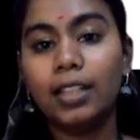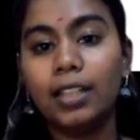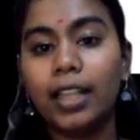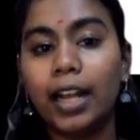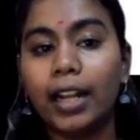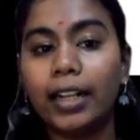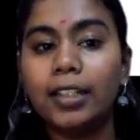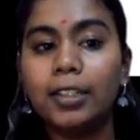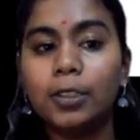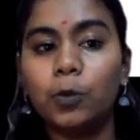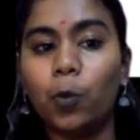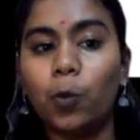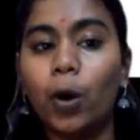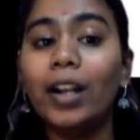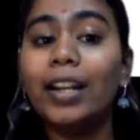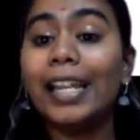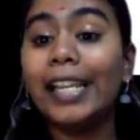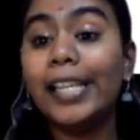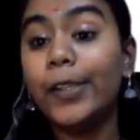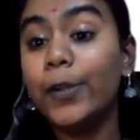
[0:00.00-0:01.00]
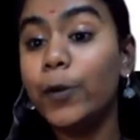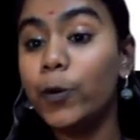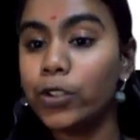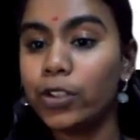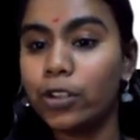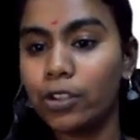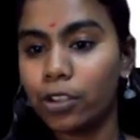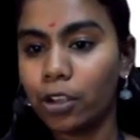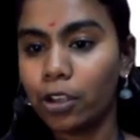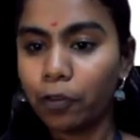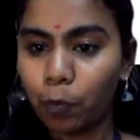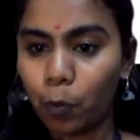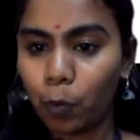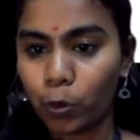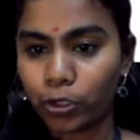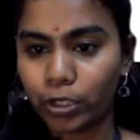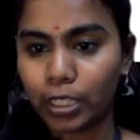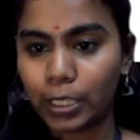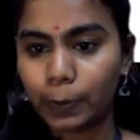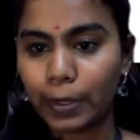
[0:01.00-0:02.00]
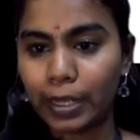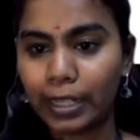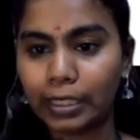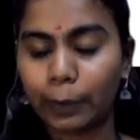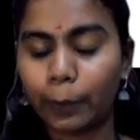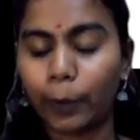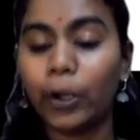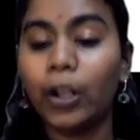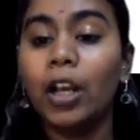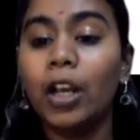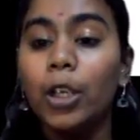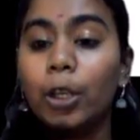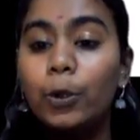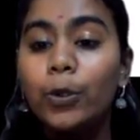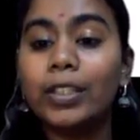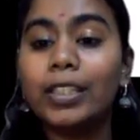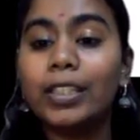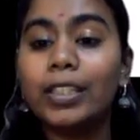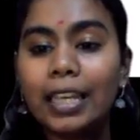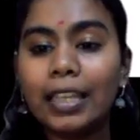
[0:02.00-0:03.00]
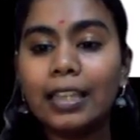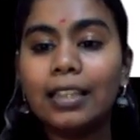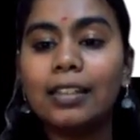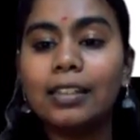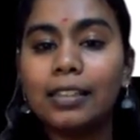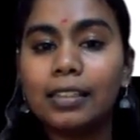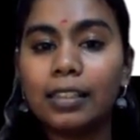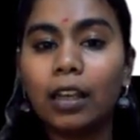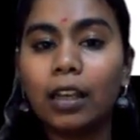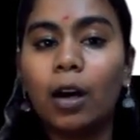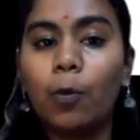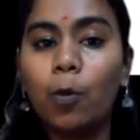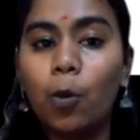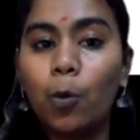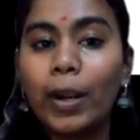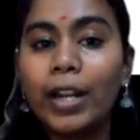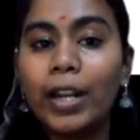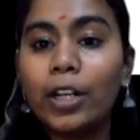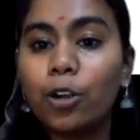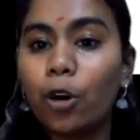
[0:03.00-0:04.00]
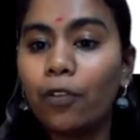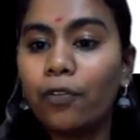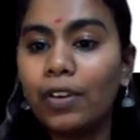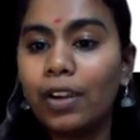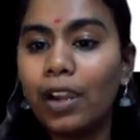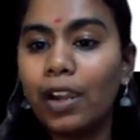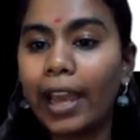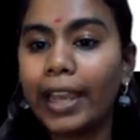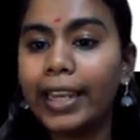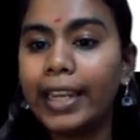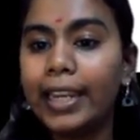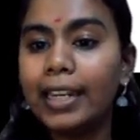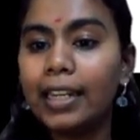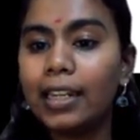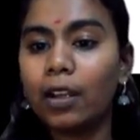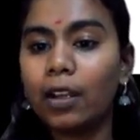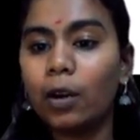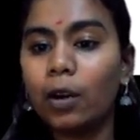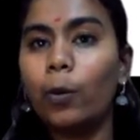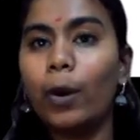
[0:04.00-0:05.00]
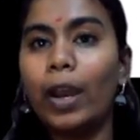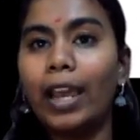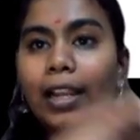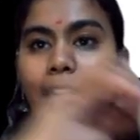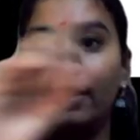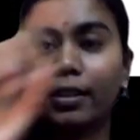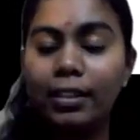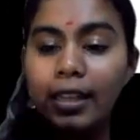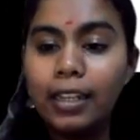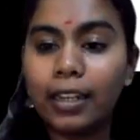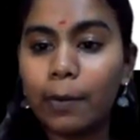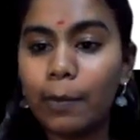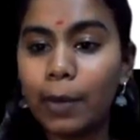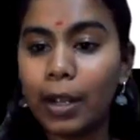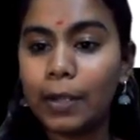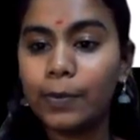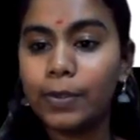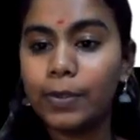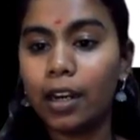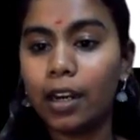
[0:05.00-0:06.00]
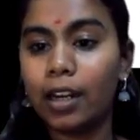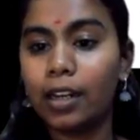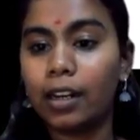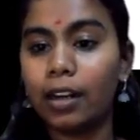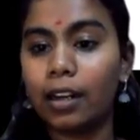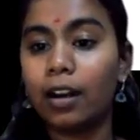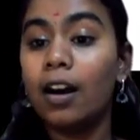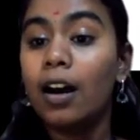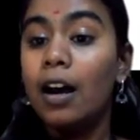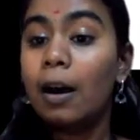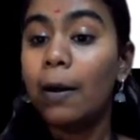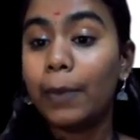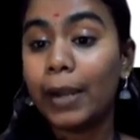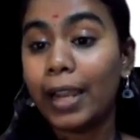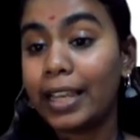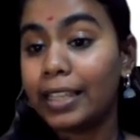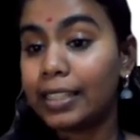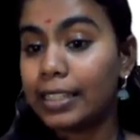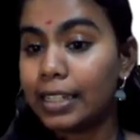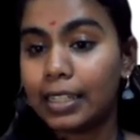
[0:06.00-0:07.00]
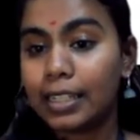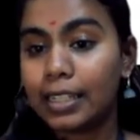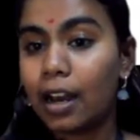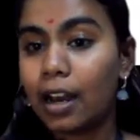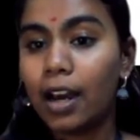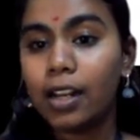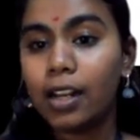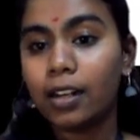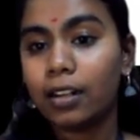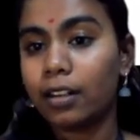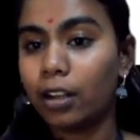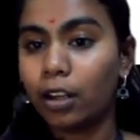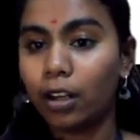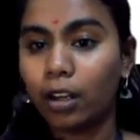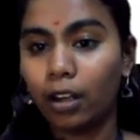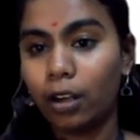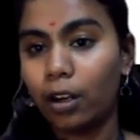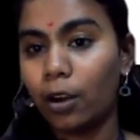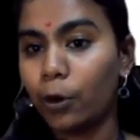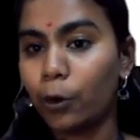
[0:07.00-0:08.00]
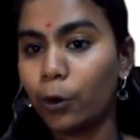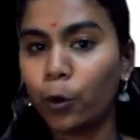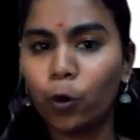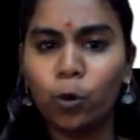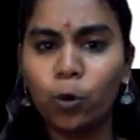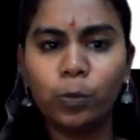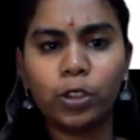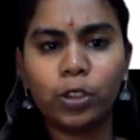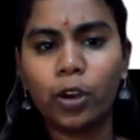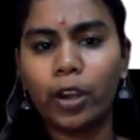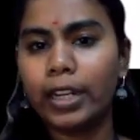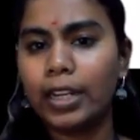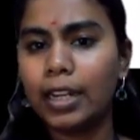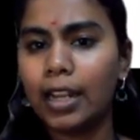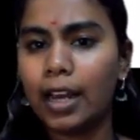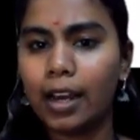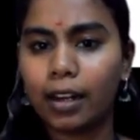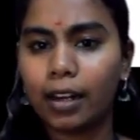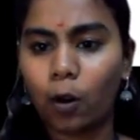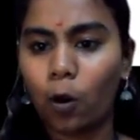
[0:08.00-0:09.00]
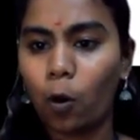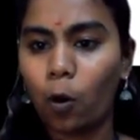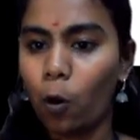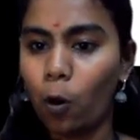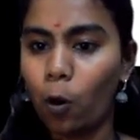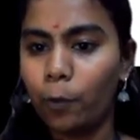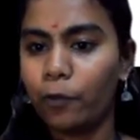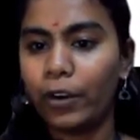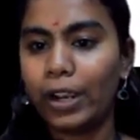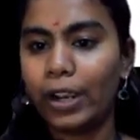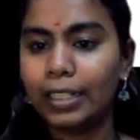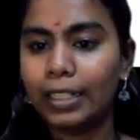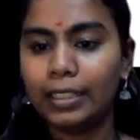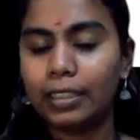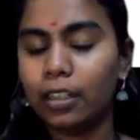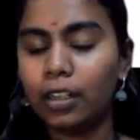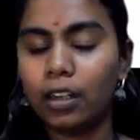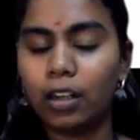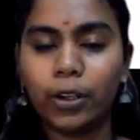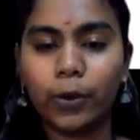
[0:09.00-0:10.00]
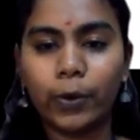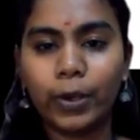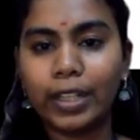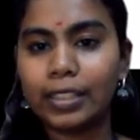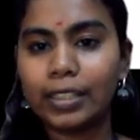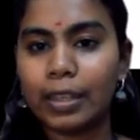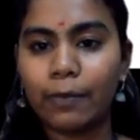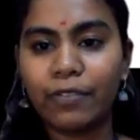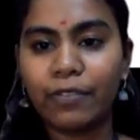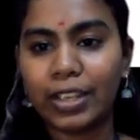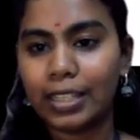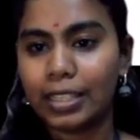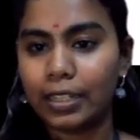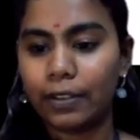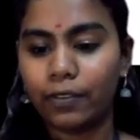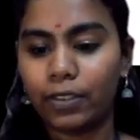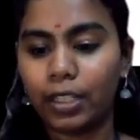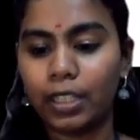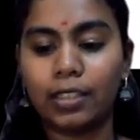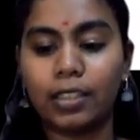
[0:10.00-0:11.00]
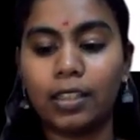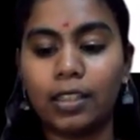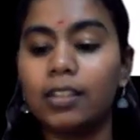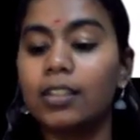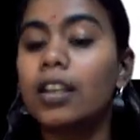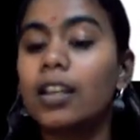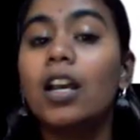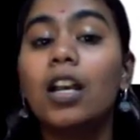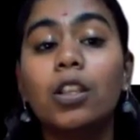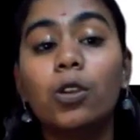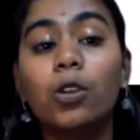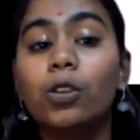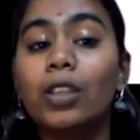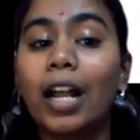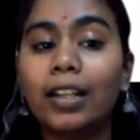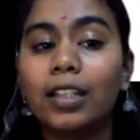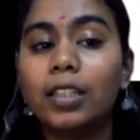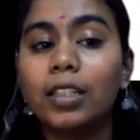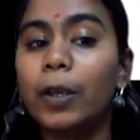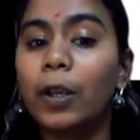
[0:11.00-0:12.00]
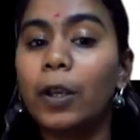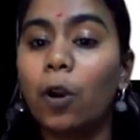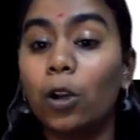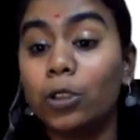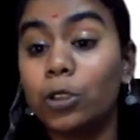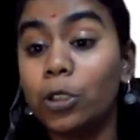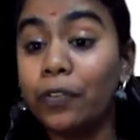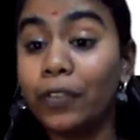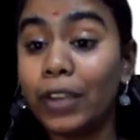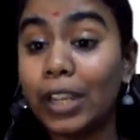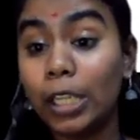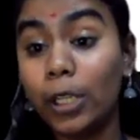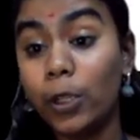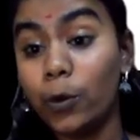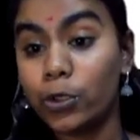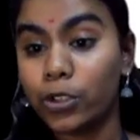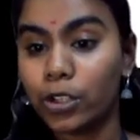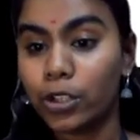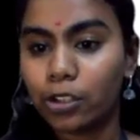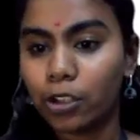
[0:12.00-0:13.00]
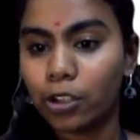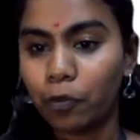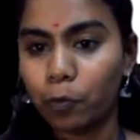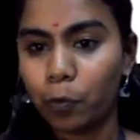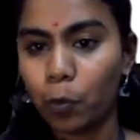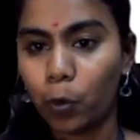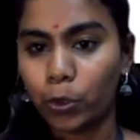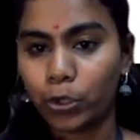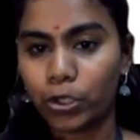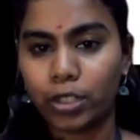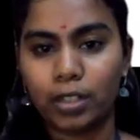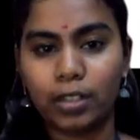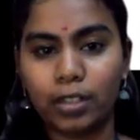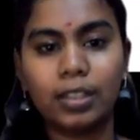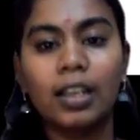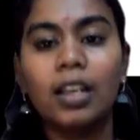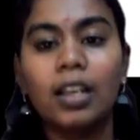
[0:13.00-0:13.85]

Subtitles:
That is what illusions of motion speaks about. You see this movement of light when the serial bulbs are placed in our rooms or in our home while during some festive season. So that is because of illusions of motion.